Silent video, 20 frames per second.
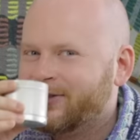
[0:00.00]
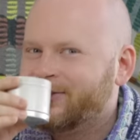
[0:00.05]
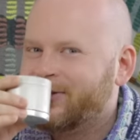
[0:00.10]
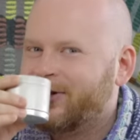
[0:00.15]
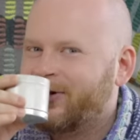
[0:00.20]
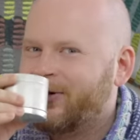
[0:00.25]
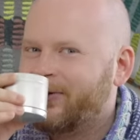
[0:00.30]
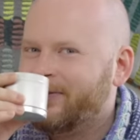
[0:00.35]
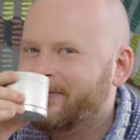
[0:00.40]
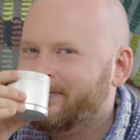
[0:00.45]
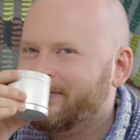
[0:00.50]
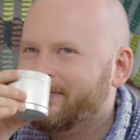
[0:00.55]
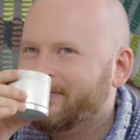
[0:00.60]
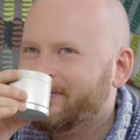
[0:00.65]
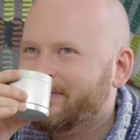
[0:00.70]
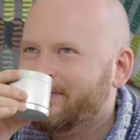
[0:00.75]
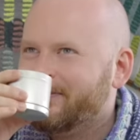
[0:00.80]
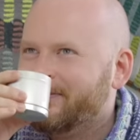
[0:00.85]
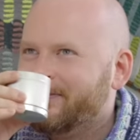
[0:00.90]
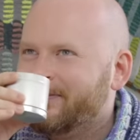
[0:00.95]
So,
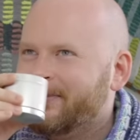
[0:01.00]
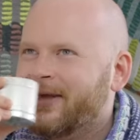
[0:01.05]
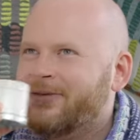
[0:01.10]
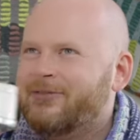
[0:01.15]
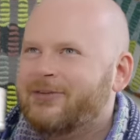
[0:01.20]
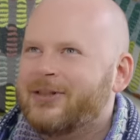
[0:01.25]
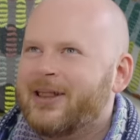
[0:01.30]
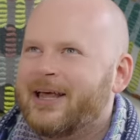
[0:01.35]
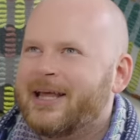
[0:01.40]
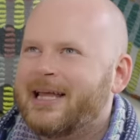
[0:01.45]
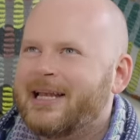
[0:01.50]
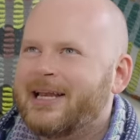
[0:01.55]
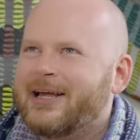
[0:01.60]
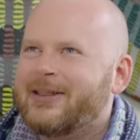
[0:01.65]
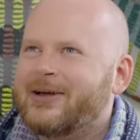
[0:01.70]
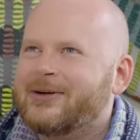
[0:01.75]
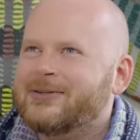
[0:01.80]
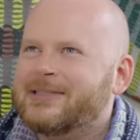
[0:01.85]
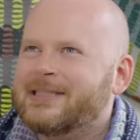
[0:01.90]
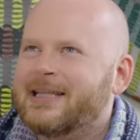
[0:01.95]
if you like any
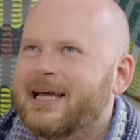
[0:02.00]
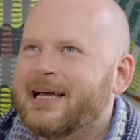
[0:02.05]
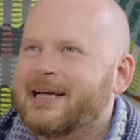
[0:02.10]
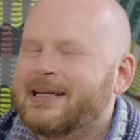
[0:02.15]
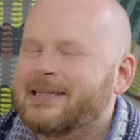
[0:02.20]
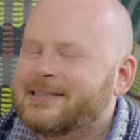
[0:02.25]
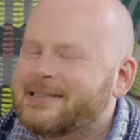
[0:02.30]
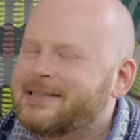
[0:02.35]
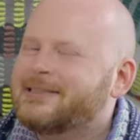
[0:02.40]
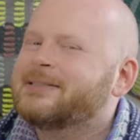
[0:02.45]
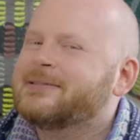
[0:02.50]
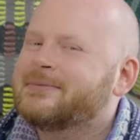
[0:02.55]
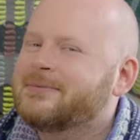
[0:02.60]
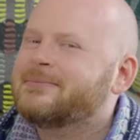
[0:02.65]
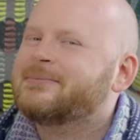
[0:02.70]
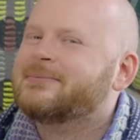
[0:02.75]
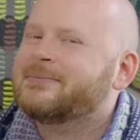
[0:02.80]
of those things,